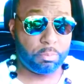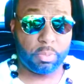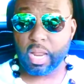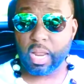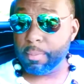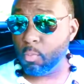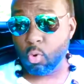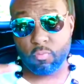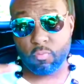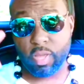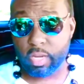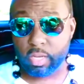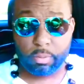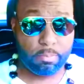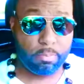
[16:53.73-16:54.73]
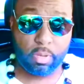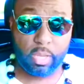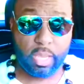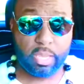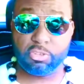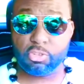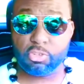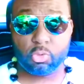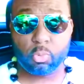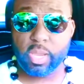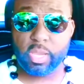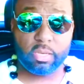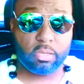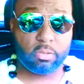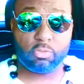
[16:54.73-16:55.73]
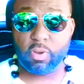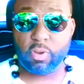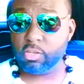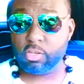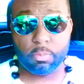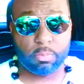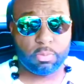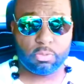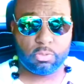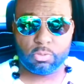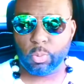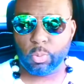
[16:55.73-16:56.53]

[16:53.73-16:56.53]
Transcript: But I'm already into trade number